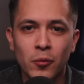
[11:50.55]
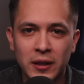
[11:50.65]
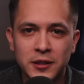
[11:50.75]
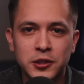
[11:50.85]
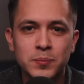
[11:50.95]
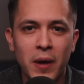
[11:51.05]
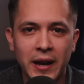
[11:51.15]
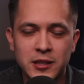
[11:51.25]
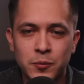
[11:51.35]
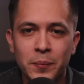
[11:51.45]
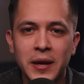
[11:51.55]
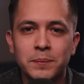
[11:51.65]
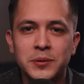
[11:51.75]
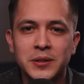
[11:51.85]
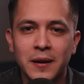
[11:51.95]
religious minds will be
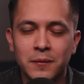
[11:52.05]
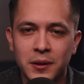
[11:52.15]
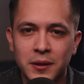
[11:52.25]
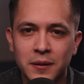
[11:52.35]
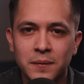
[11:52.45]
upset with you,